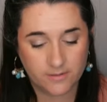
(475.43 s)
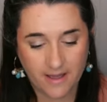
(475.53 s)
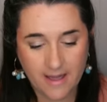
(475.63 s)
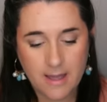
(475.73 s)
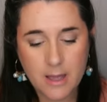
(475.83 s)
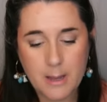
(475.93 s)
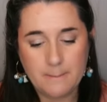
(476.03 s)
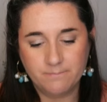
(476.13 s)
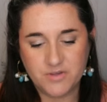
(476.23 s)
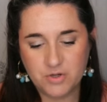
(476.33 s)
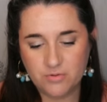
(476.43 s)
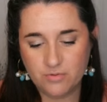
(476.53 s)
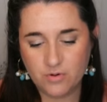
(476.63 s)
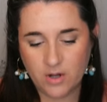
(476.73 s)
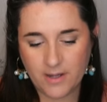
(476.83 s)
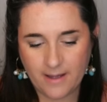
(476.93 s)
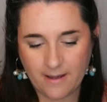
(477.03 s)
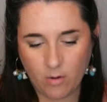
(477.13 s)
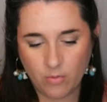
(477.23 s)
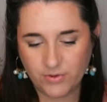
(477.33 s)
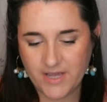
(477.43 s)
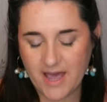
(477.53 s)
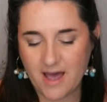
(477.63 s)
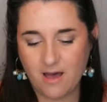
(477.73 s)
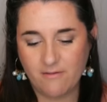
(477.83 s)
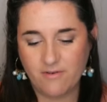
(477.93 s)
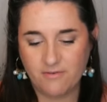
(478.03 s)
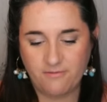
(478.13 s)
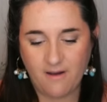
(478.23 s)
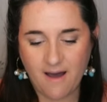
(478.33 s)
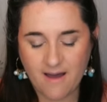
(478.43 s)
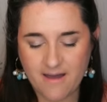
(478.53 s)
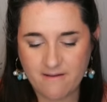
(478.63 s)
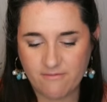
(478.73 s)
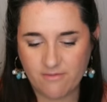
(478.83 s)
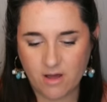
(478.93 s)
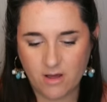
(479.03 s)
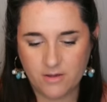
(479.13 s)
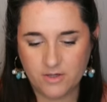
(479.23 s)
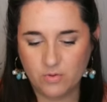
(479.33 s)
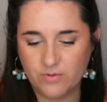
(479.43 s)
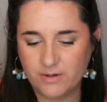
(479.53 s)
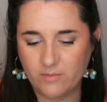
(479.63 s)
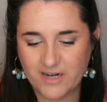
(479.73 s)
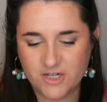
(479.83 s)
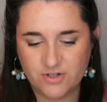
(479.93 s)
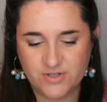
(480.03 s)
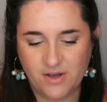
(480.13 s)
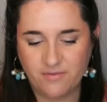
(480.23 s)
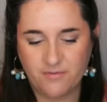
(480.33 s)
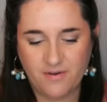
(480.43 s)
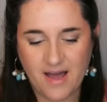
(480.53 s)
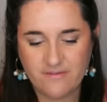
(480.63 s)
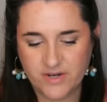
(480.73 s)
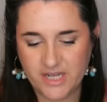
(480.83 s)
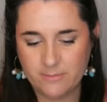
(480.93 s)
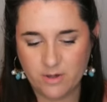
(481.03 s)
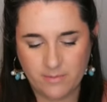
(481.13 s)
Okay, you only have 5, you only rated yourself a 5 in email